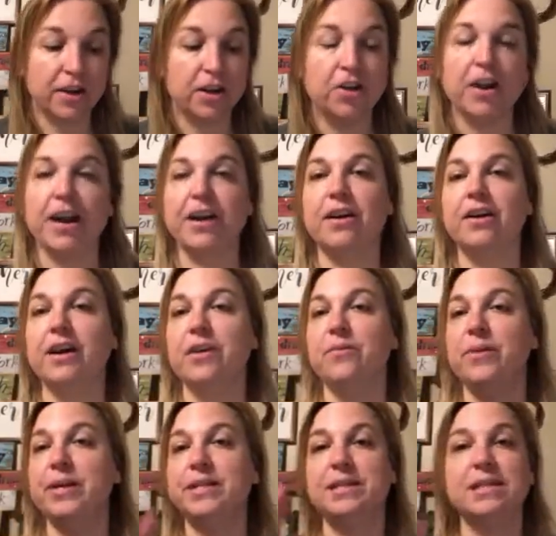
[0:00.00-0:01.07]
grader. And
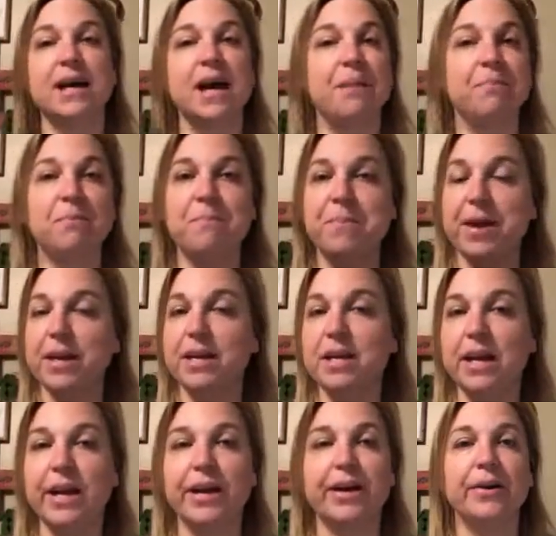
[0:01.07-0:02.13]
we stopped
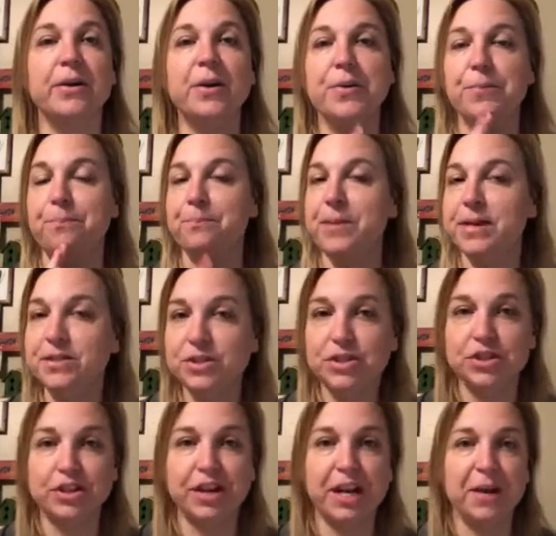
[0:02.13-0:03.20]
mid-year,
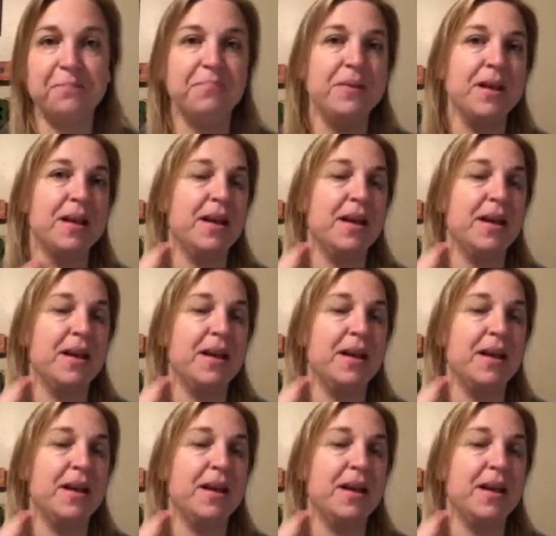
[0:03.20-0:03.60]
midstream,